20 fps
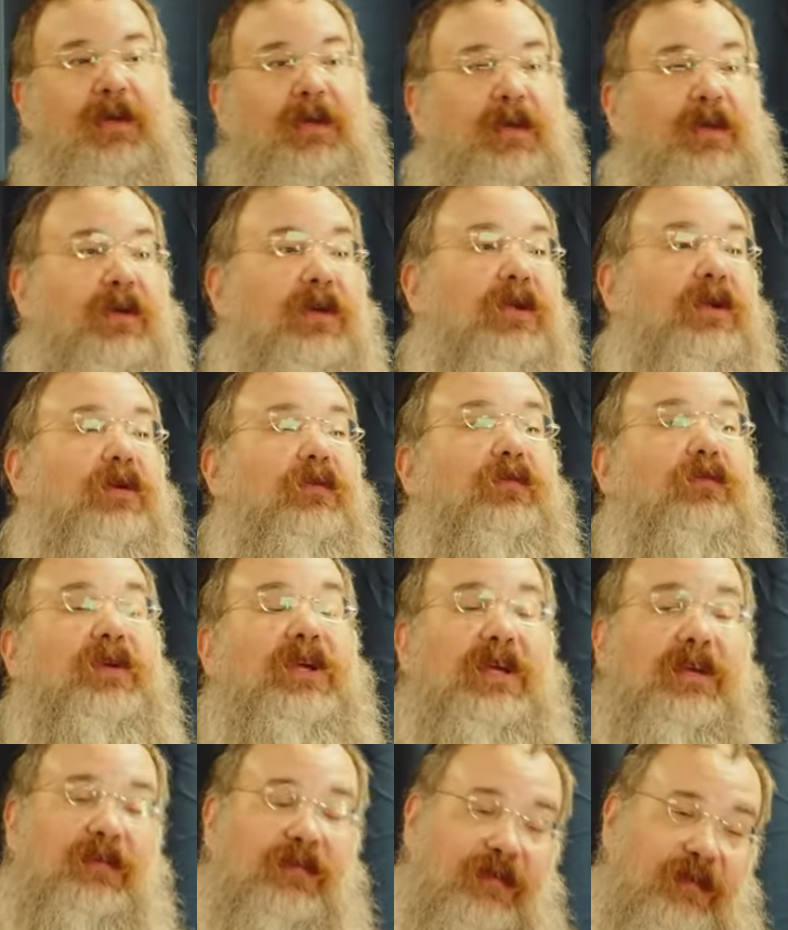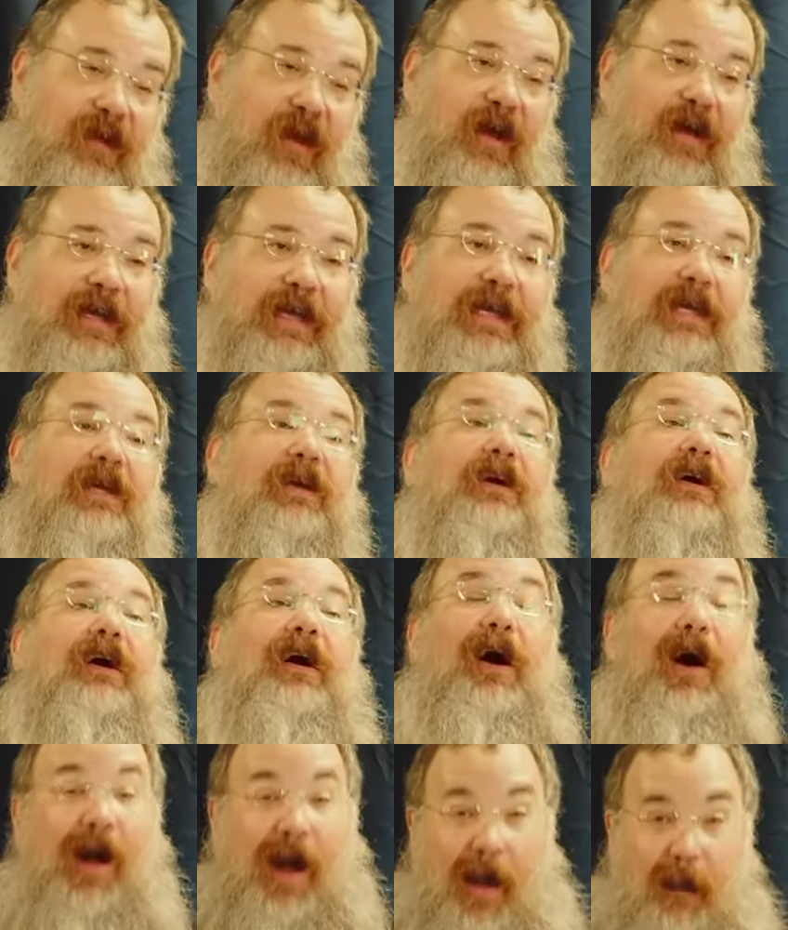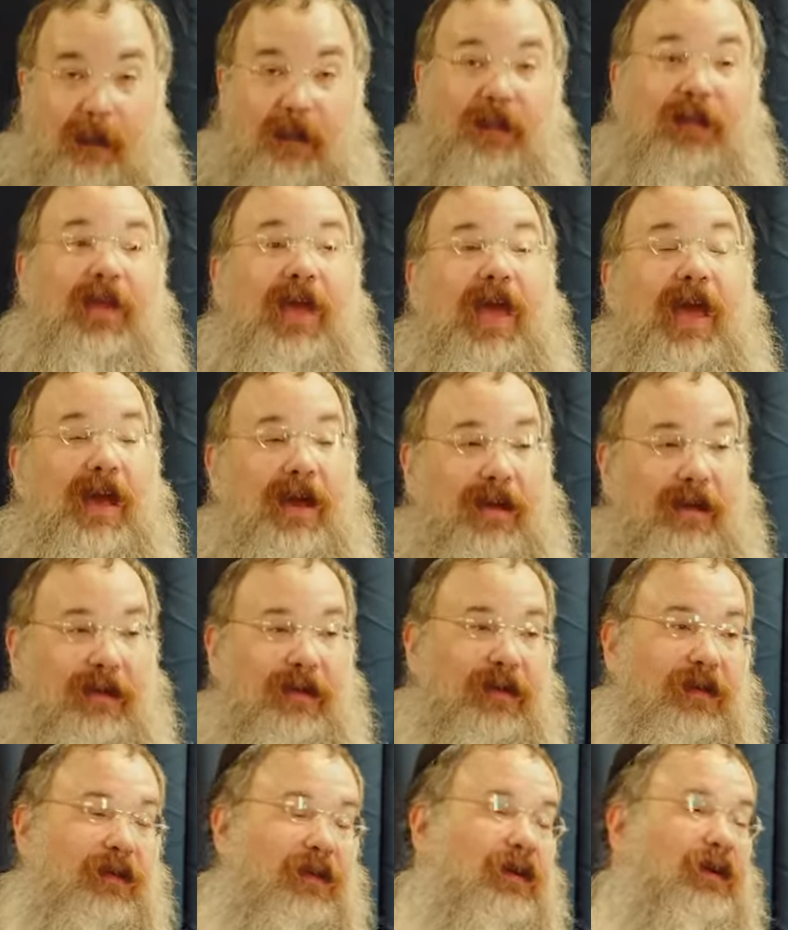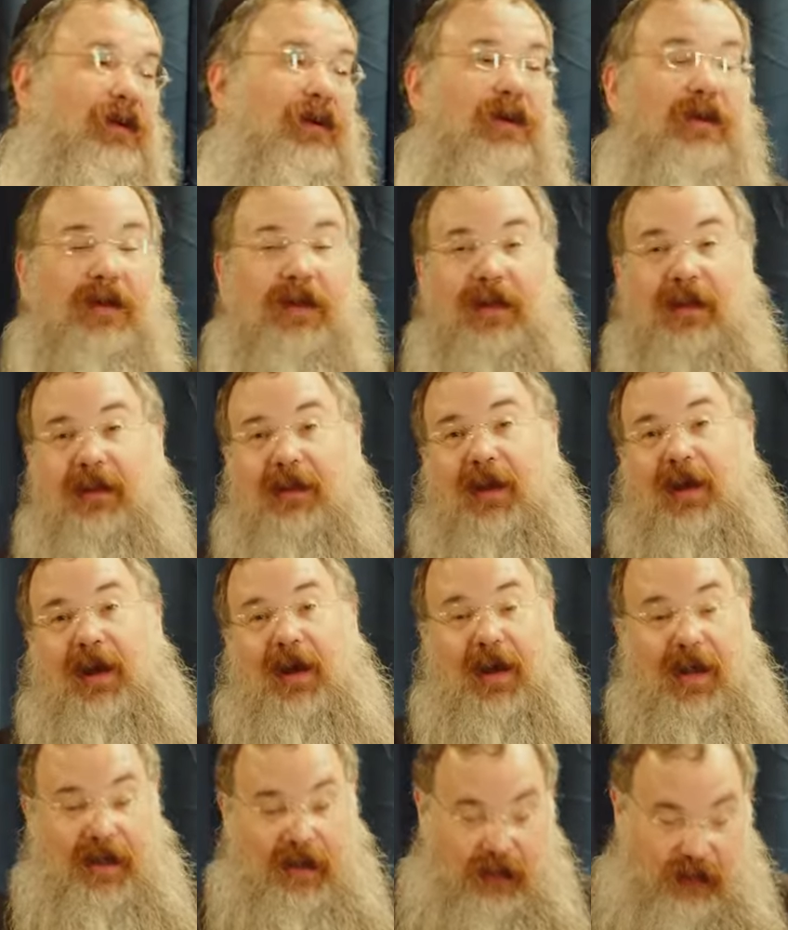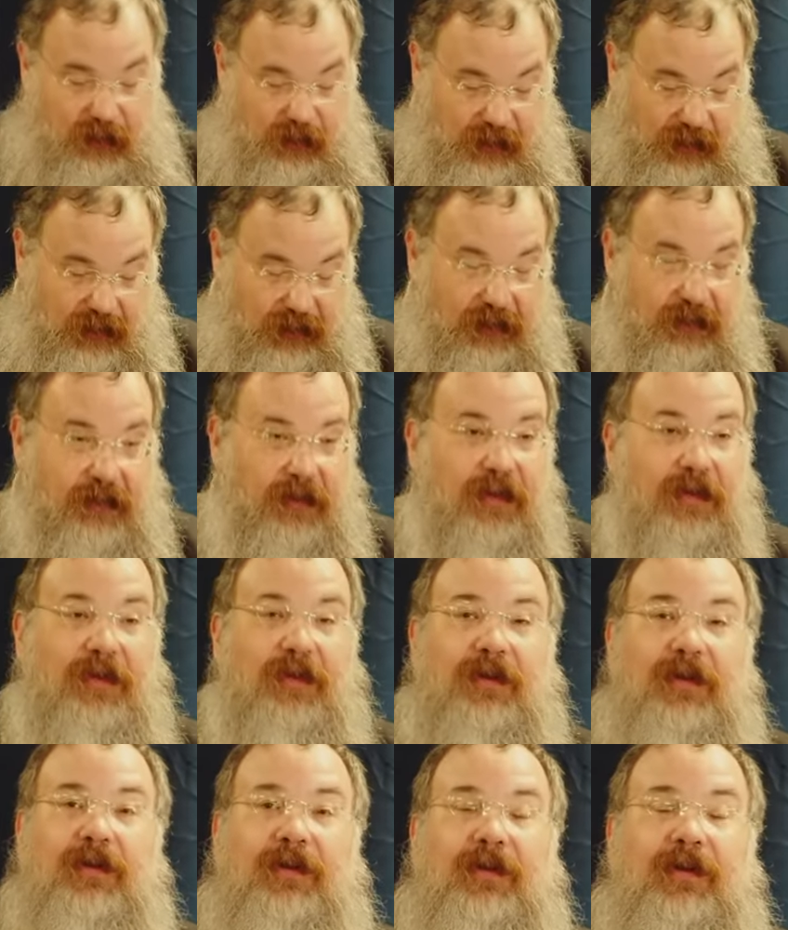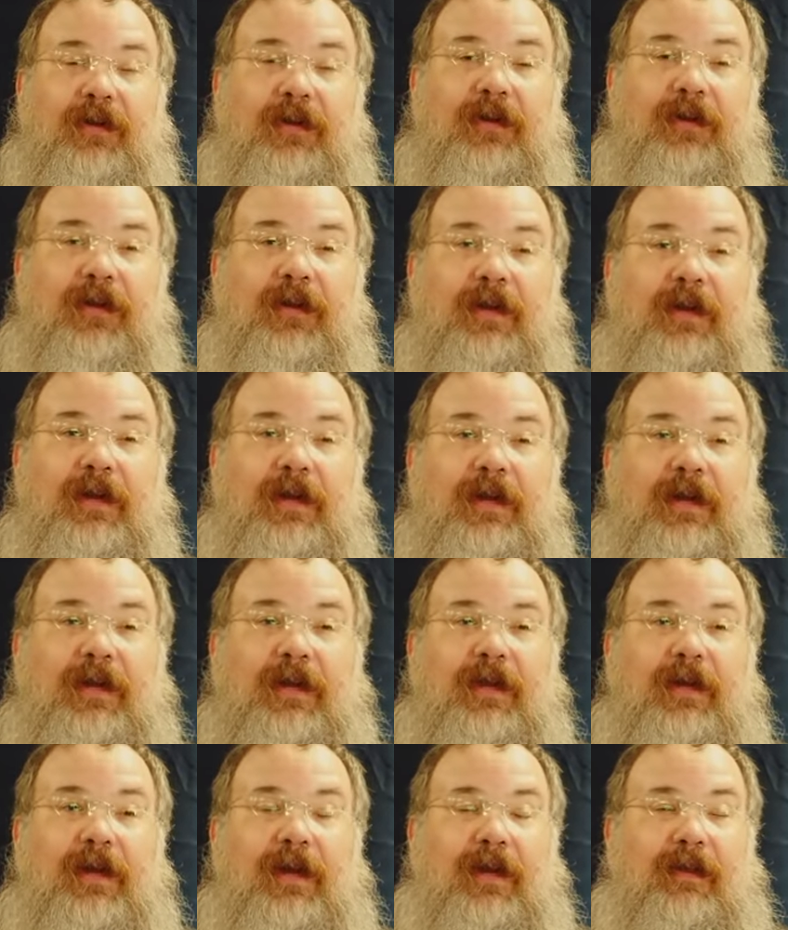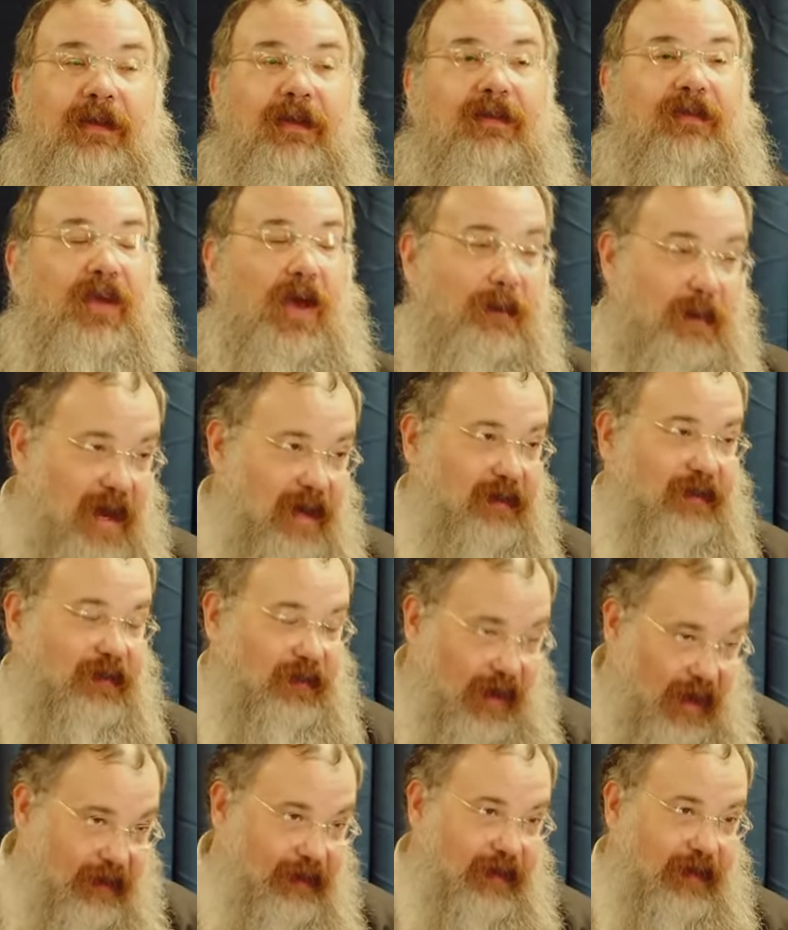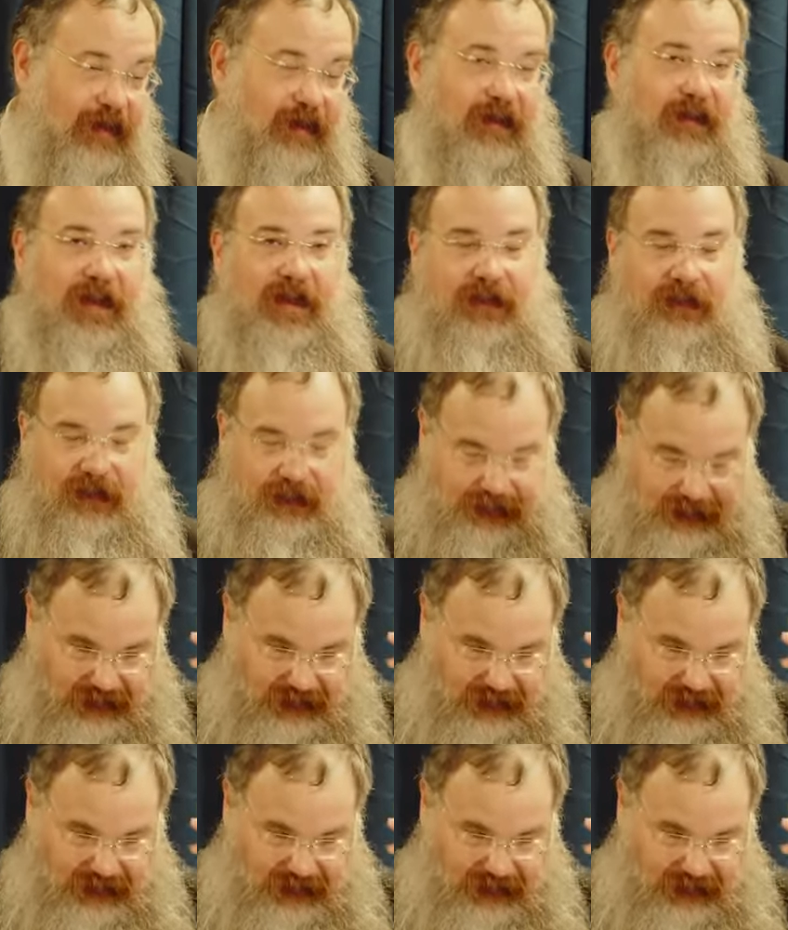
you're going to restudy up there in the higher world. And the Tzemach Tzedek, that's